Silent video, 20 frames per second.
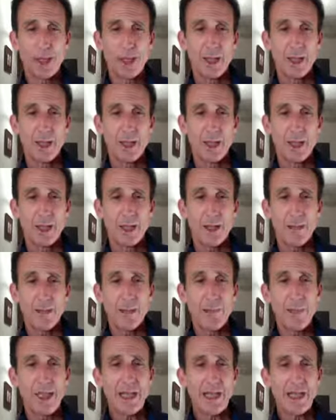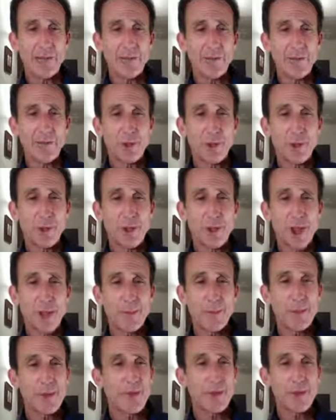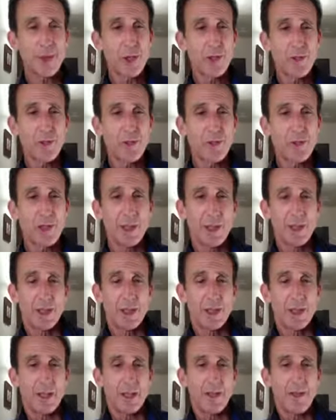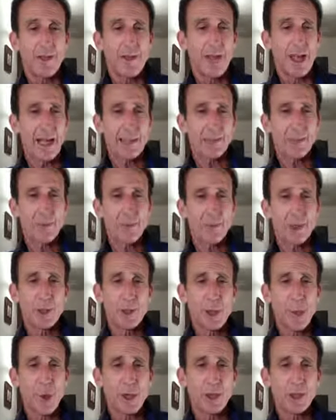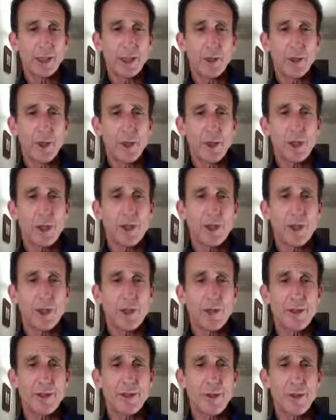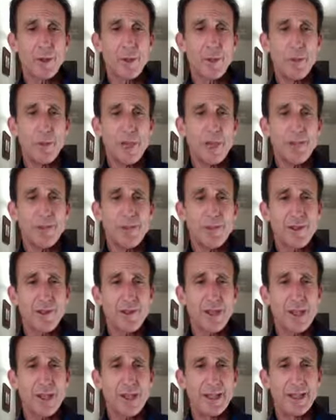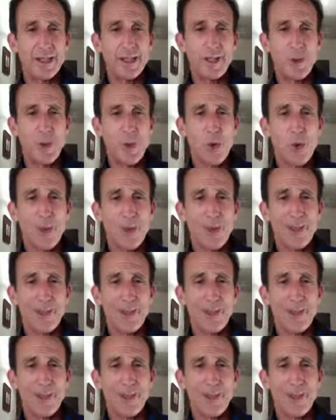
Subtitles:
a meaningful type of service. That could be walking dogs at the Humane Society, or